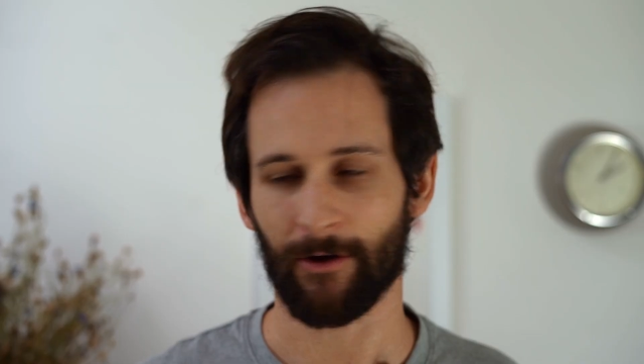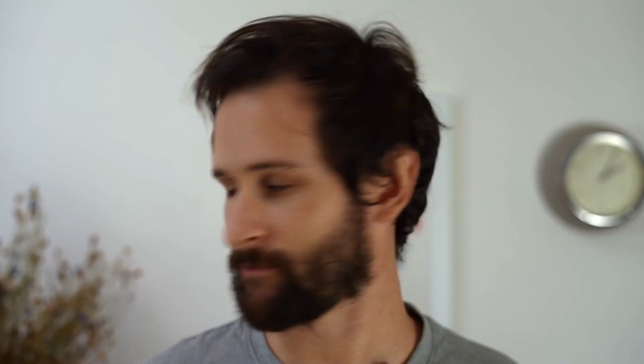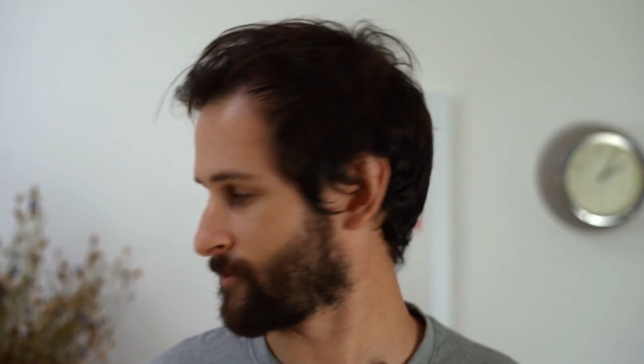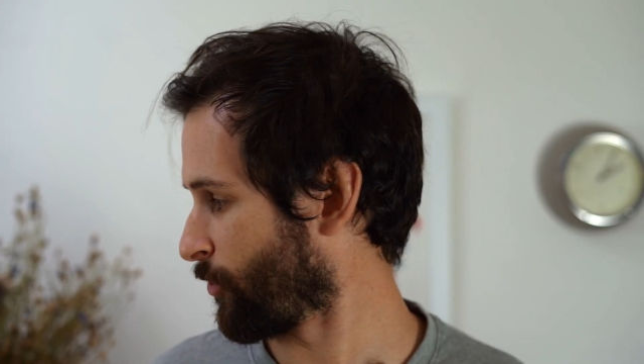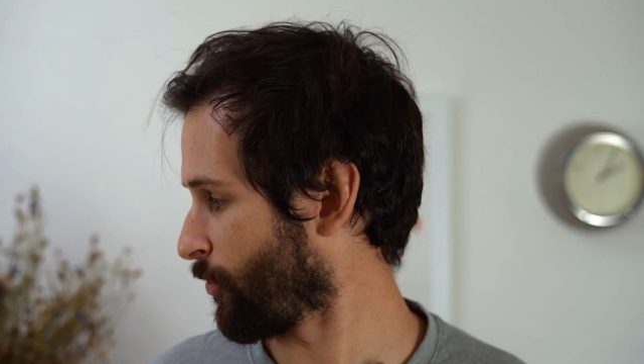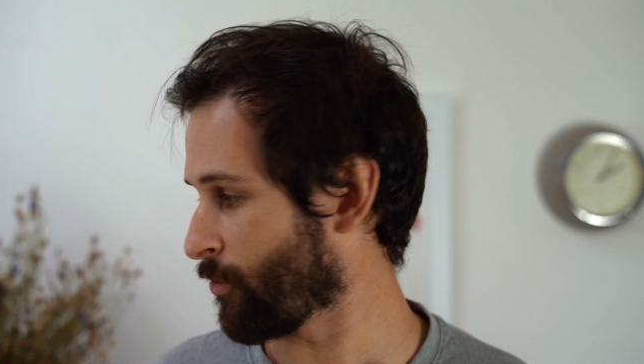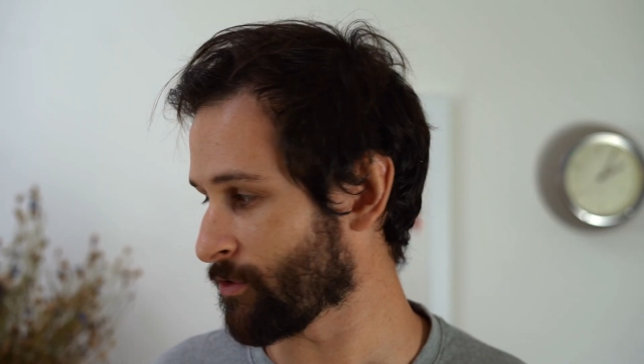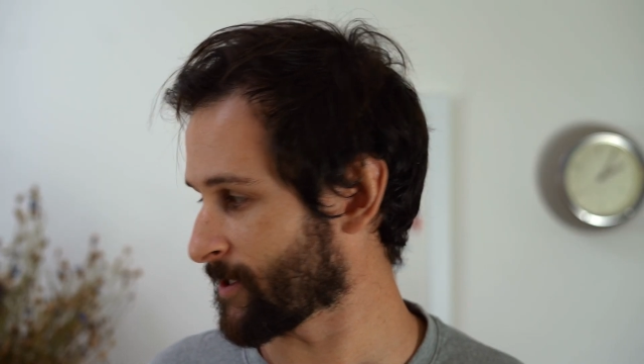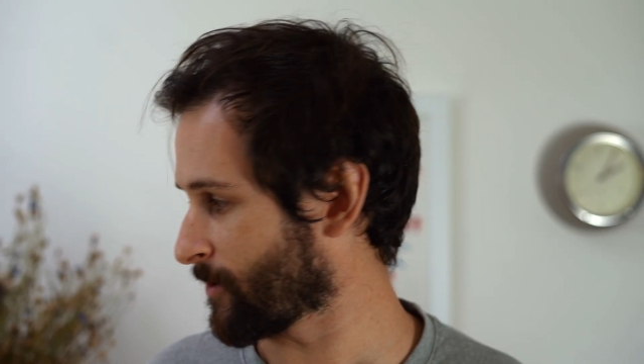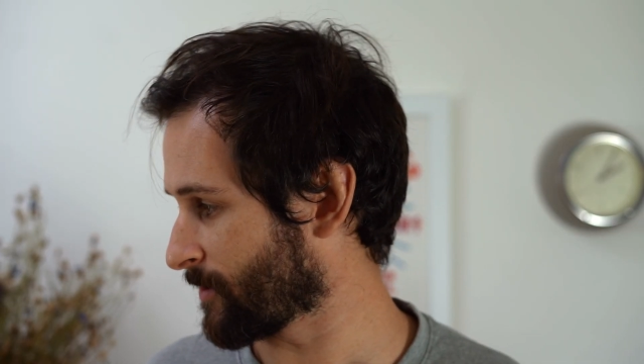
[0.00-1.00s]
of all
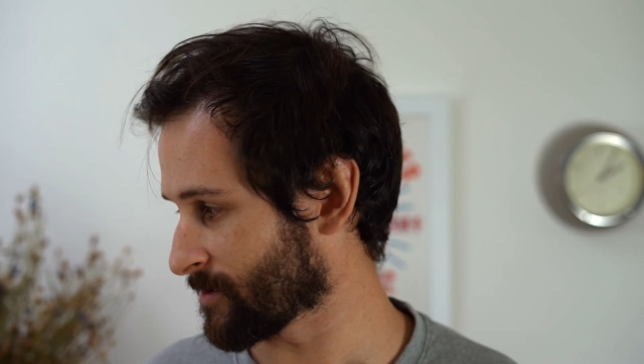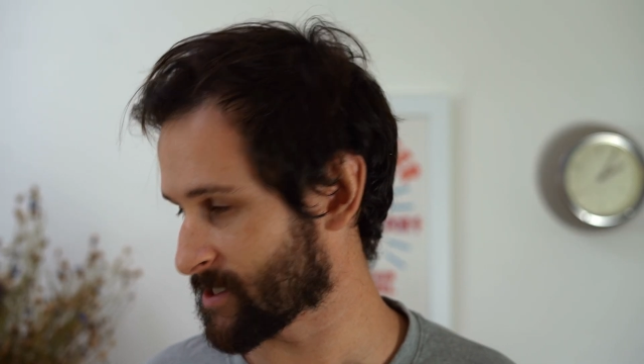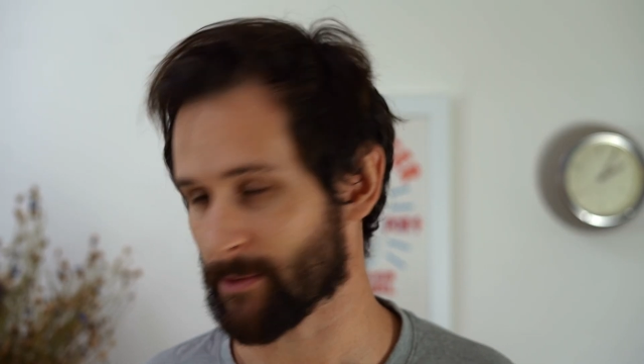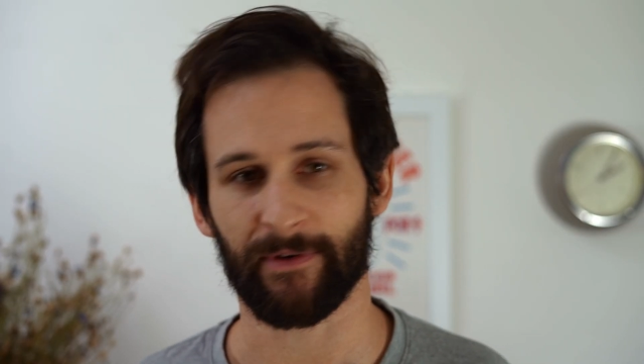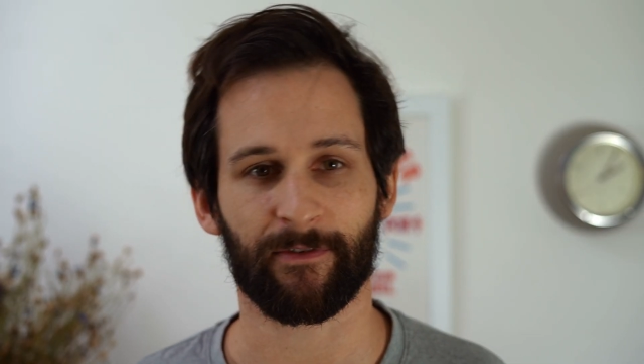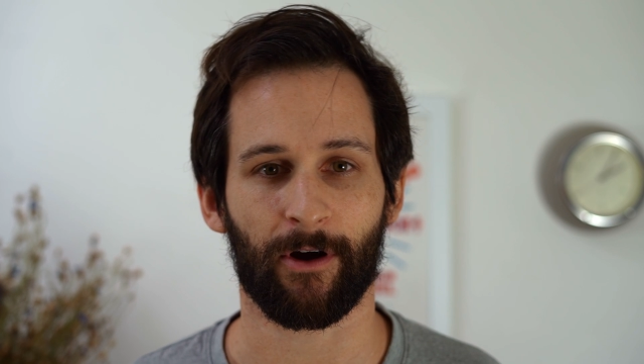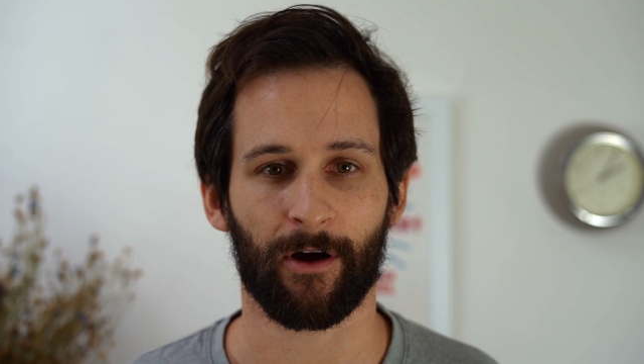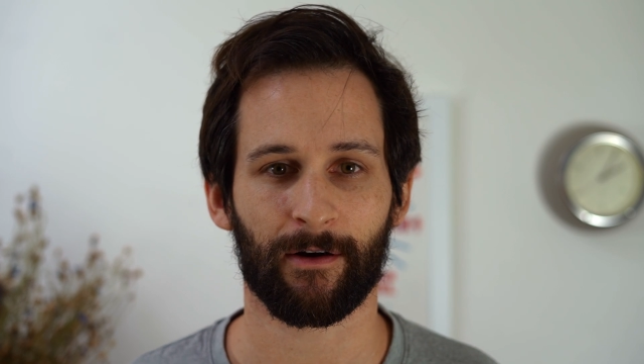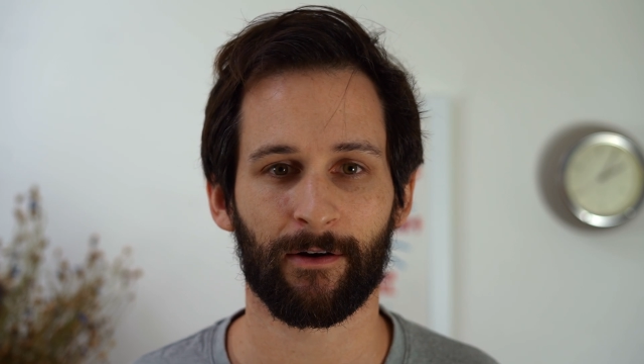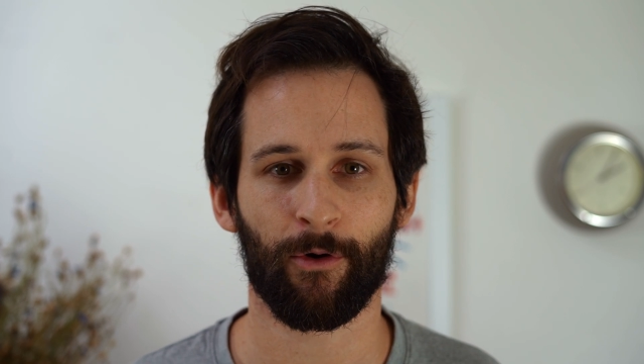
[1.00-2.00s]
the oils that we've
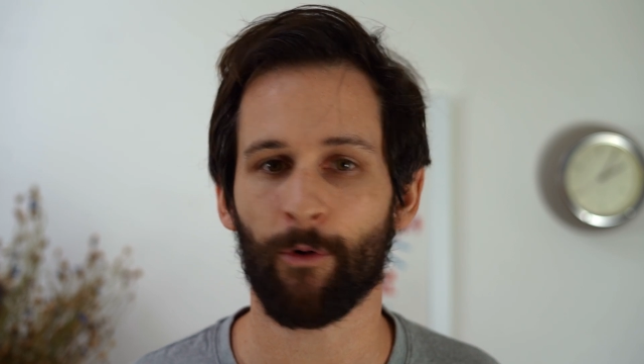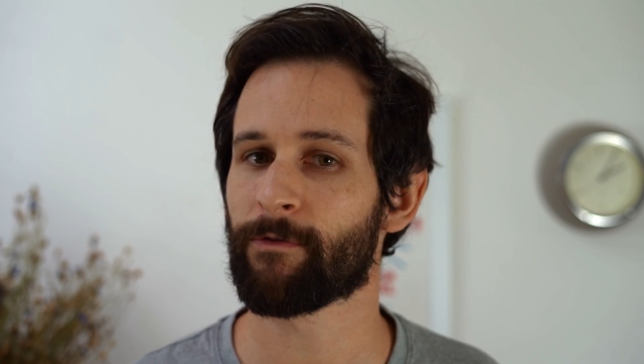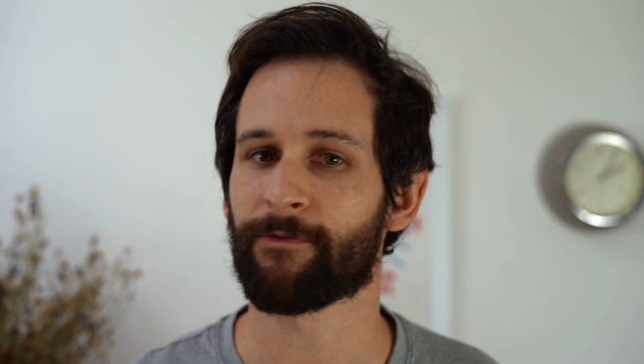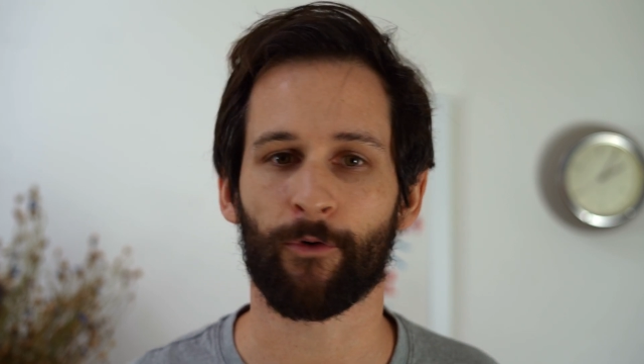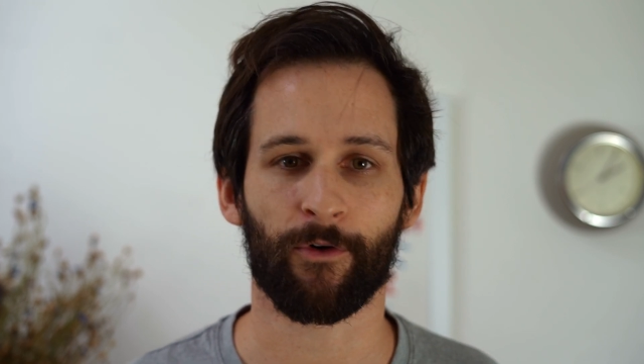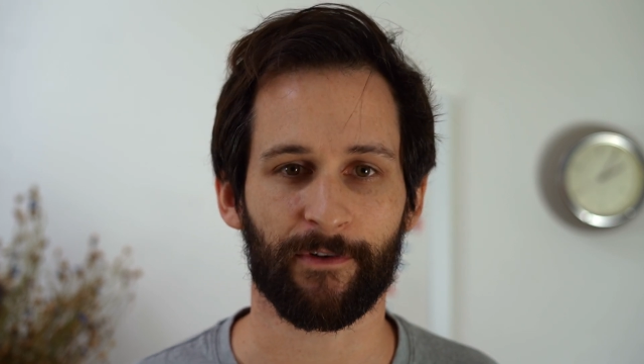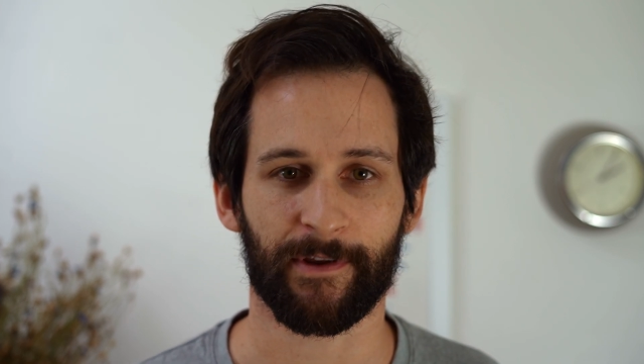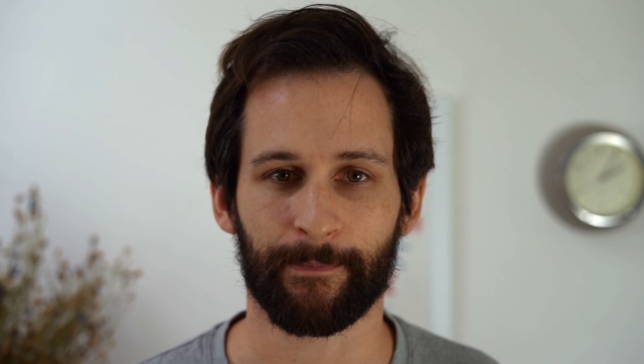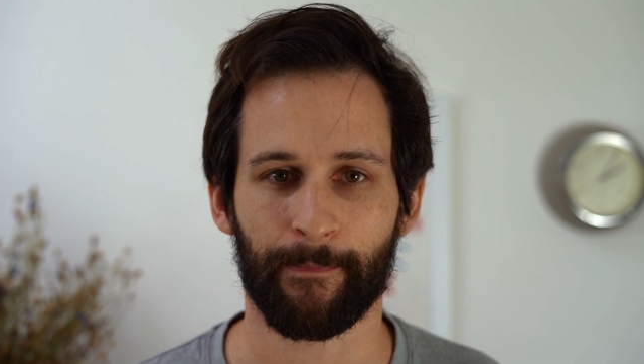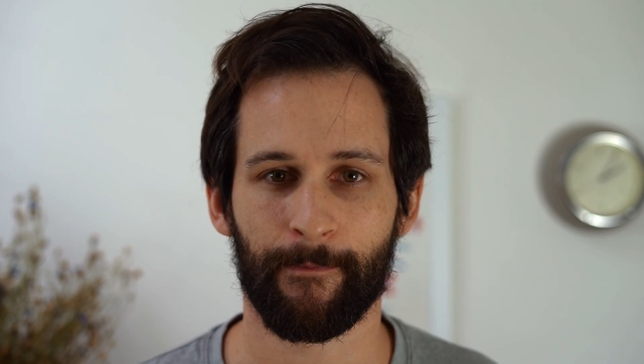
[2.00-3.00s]
got, all four of
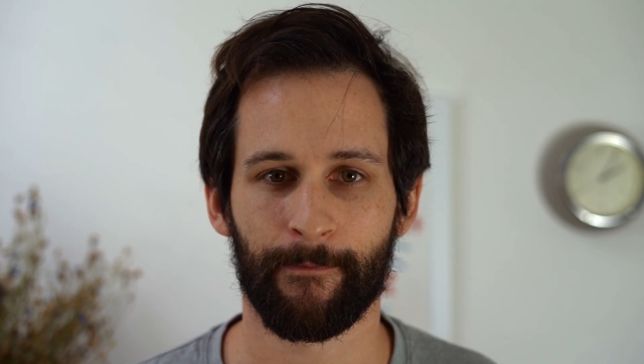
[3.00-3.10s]
them.